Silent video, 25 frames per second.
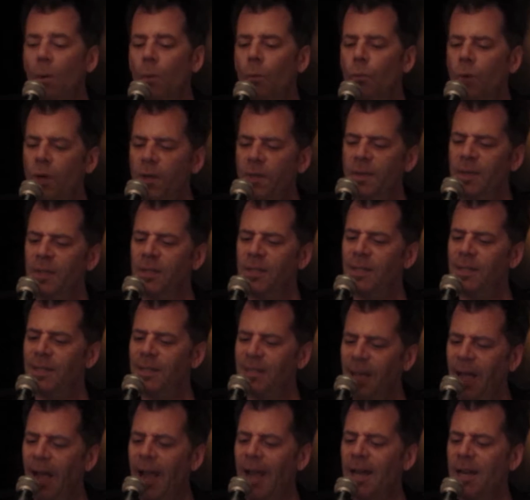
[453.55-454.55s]
With the
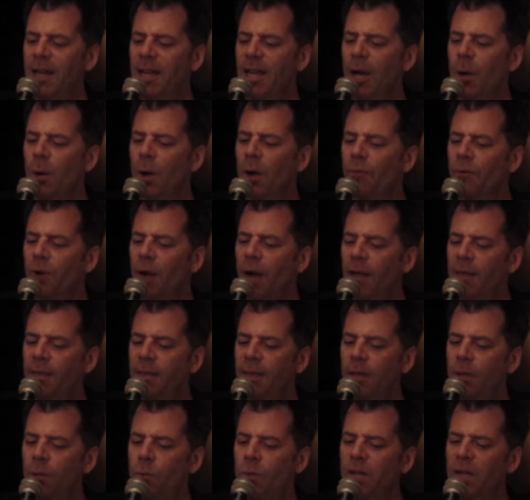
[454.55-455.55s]
society, however, I
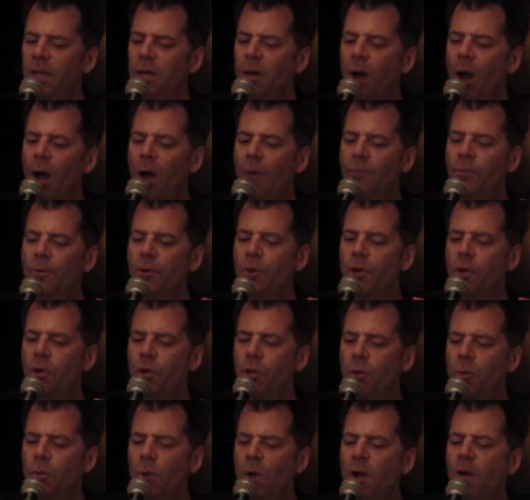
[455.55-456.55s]
think we can offer
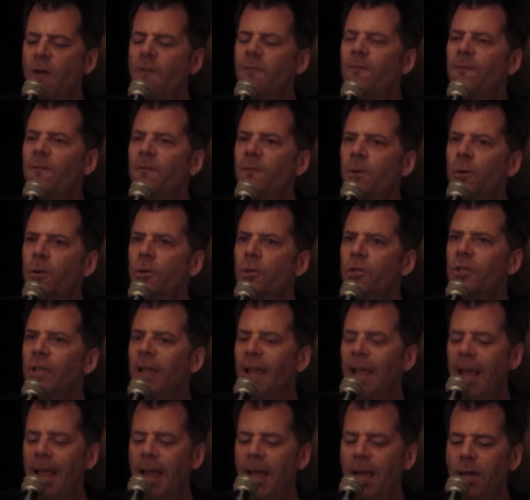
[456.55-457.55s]
new
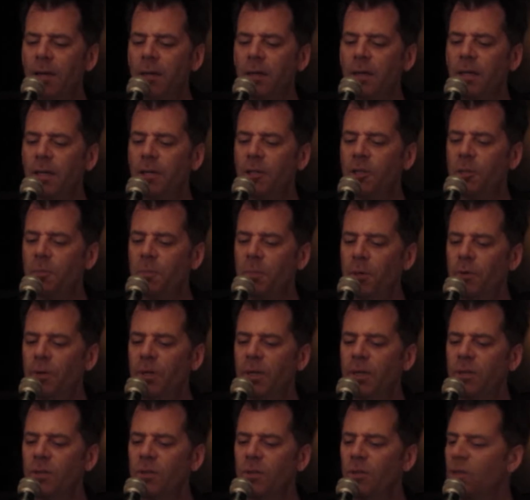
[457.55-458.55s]
first-hand
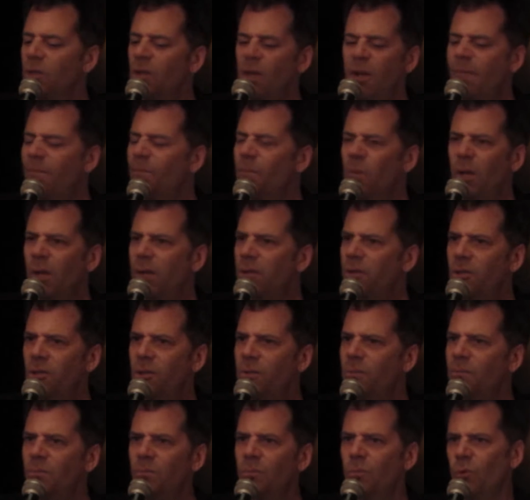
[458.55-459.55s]
experiences, not
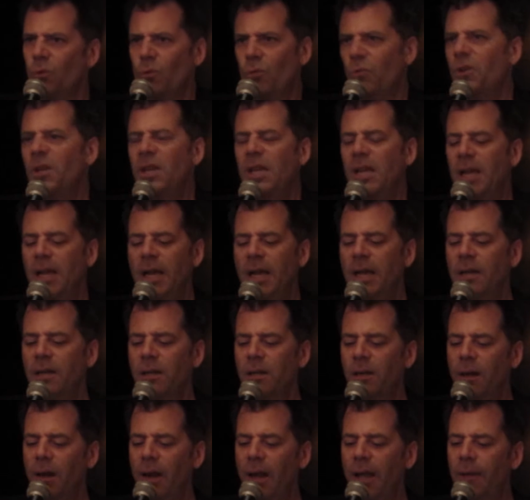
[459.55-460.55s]
just
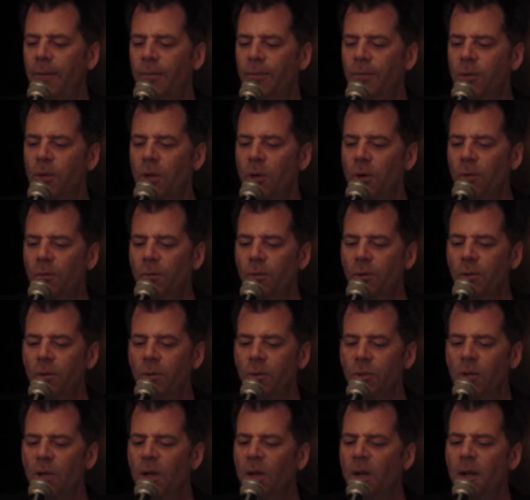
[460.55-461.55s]
reheated
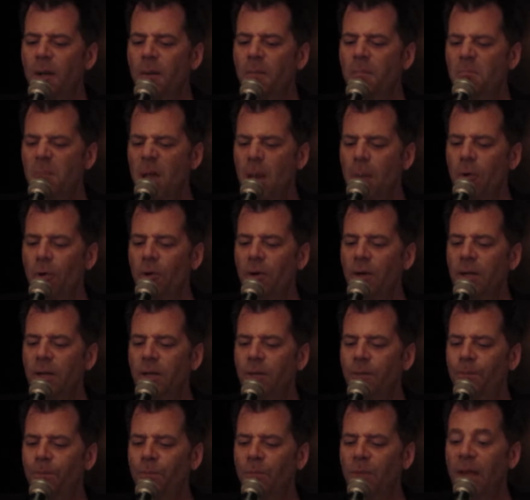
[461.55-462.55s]
leftovers.
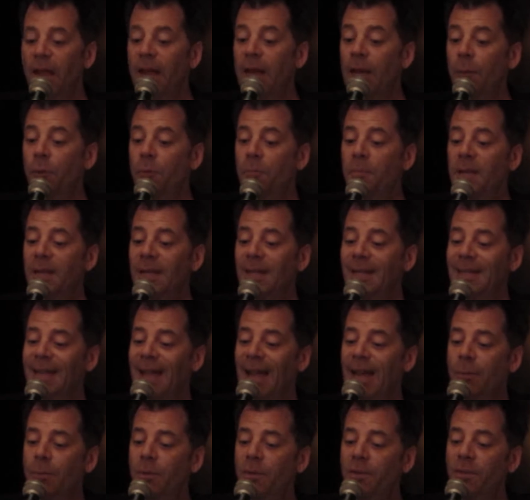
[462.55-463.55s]
Memories, and it would be
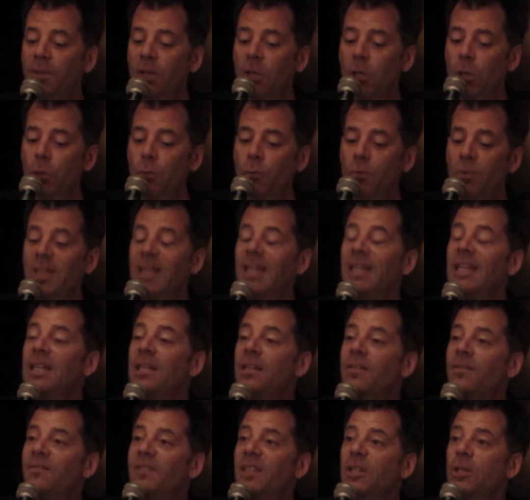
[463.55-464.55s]
designed with you, the
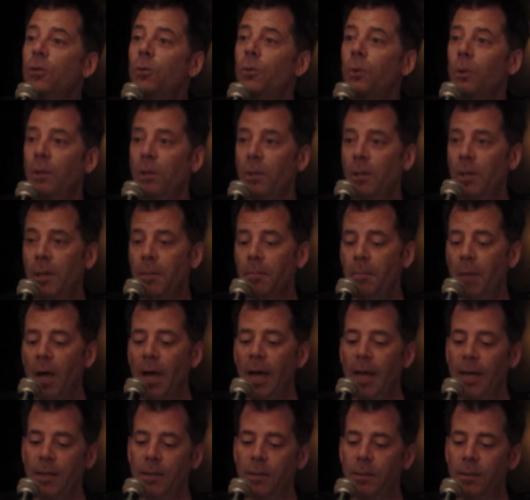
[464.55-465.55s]
individual, in
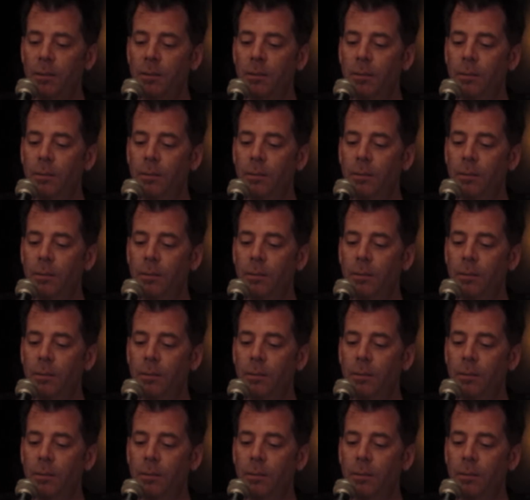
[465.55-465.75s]
mind.